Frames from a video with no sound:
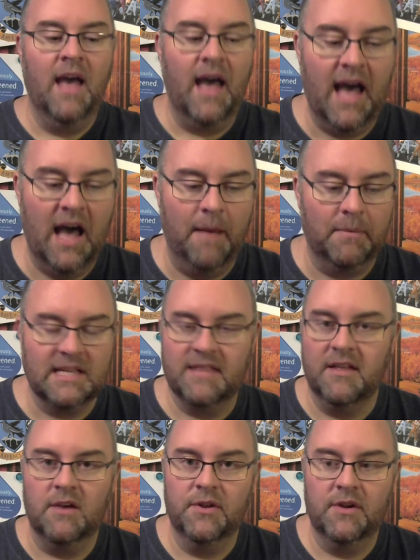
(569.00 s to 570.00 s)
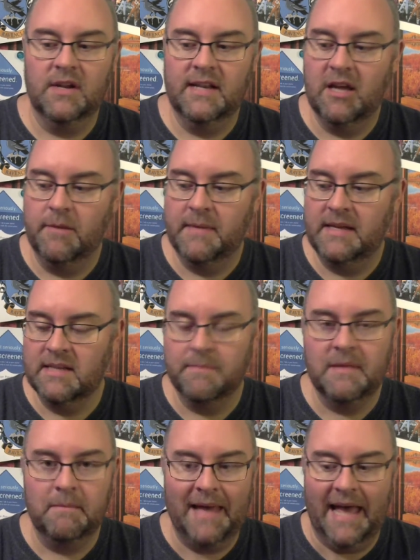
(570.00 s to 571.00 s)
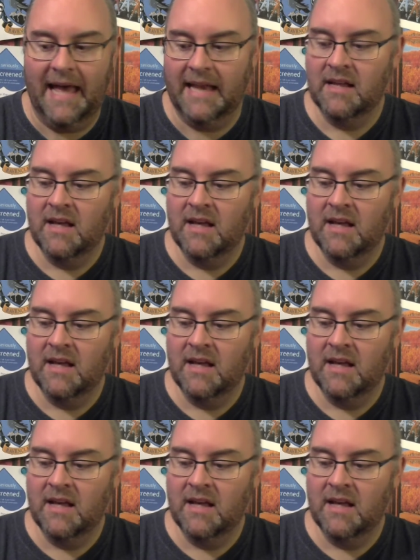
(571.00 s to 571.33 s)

because I thought they're going to tell me something bad.